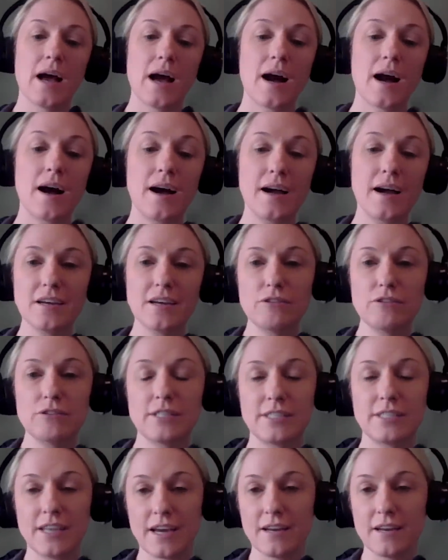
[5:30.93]
I
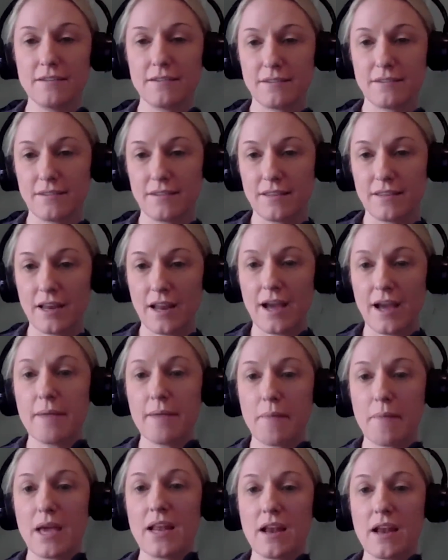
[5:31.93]
understand that
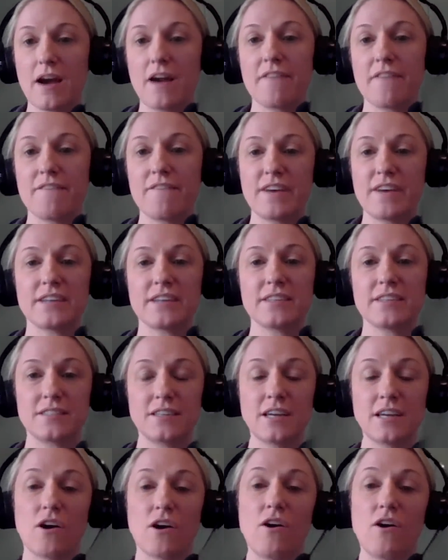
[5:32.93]
I may not vest
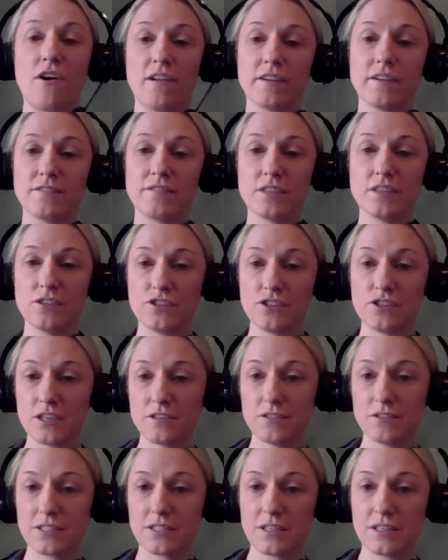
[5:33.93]
in all of these
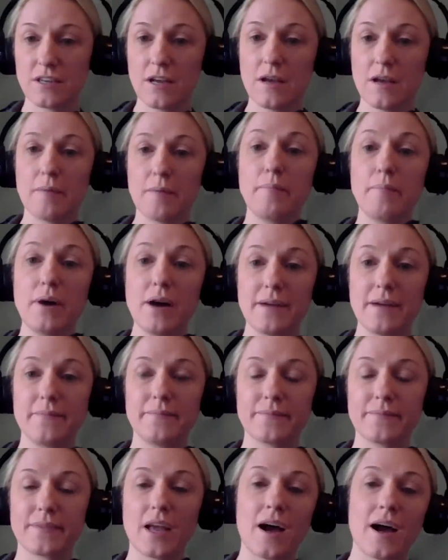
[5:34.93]
shares, but
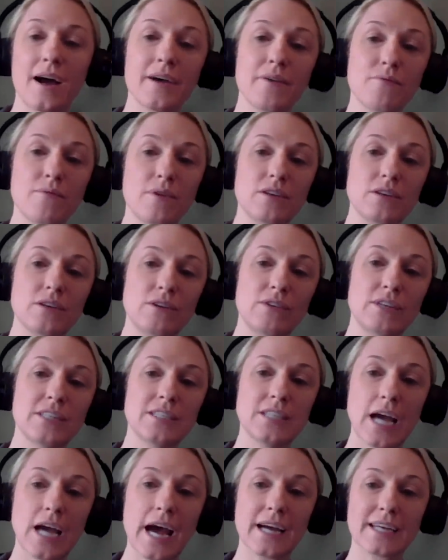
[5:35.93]
I want you to
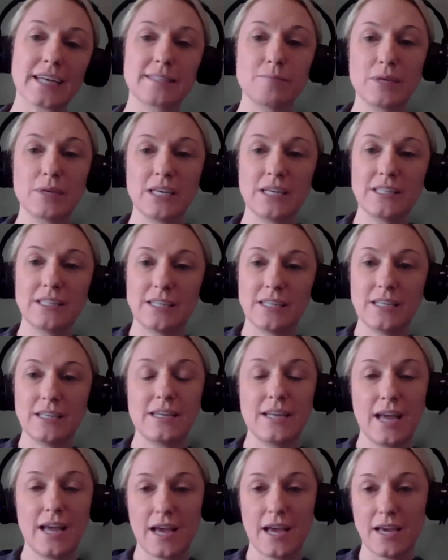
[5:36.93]
tax me
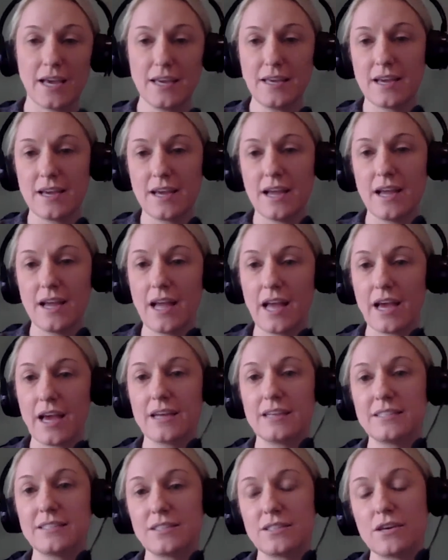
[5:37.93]
today
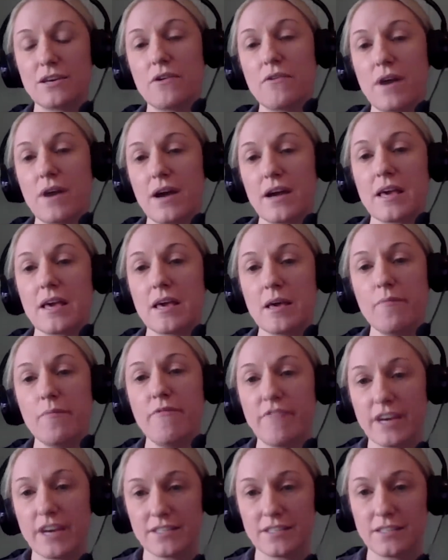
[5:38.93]
as though I
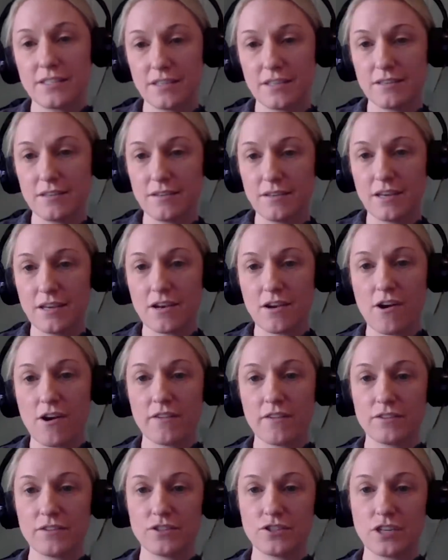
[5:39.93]
am vested in all
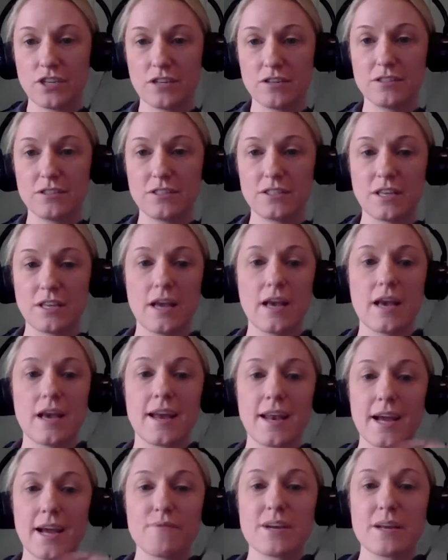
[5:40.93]
of the shares,
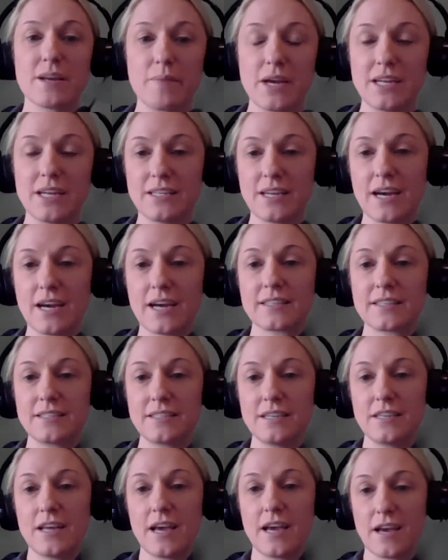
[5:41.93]
and I want to pay tax
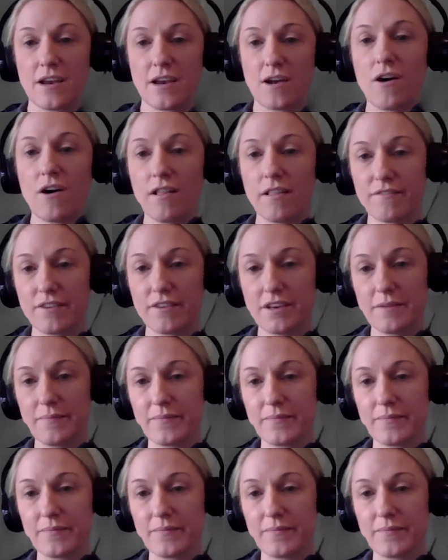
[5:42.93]
today on all of it.